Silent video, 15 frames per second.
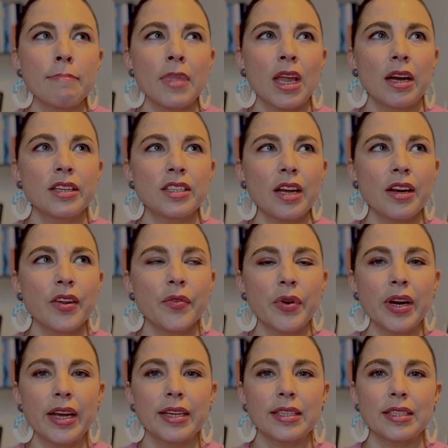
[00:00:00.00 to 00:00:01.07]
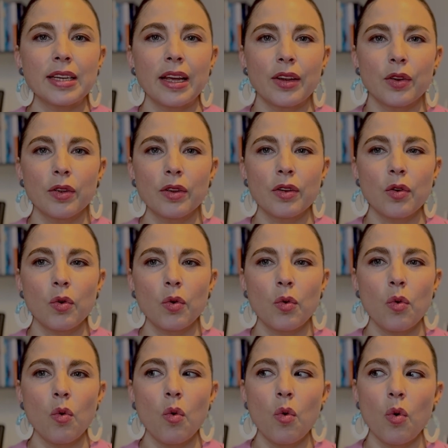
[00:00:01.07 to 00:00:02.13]
I suddenly realised like
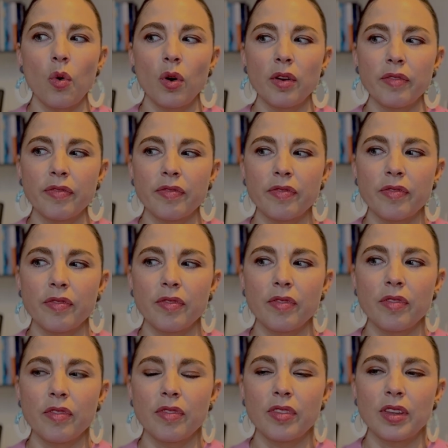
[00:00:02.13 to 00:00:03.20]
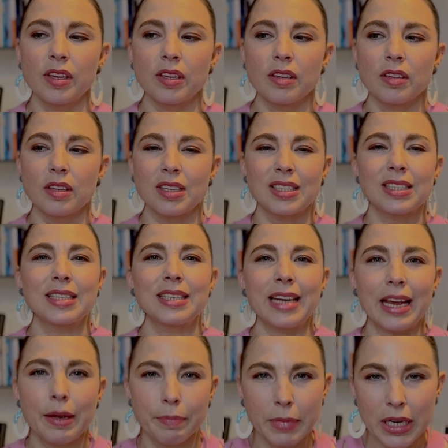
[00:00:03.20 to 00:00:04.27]
all of the
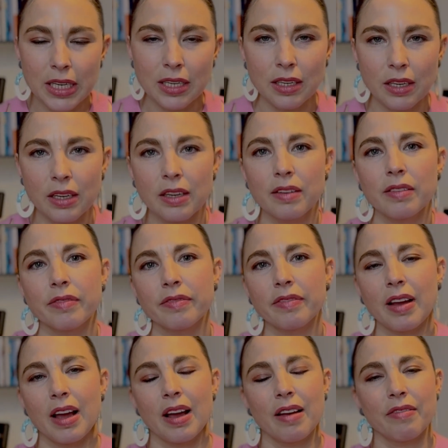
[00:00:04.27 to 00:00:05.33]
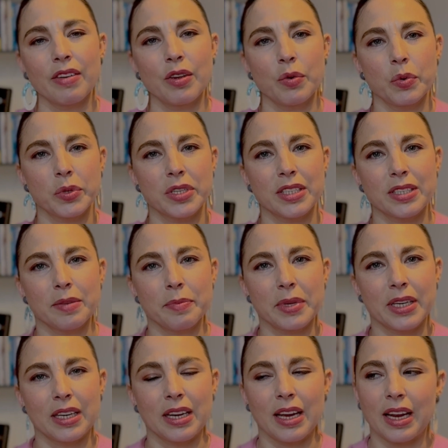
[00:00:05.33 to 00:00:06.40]
stigma of having autism
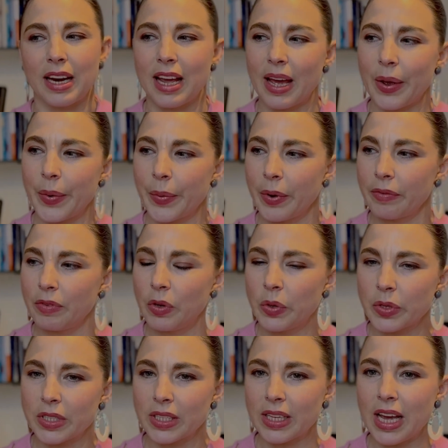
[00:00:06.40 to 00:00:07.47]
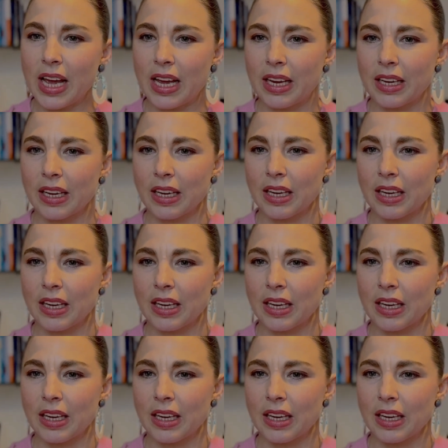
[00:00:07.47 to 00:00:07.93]
and how I've looked at that,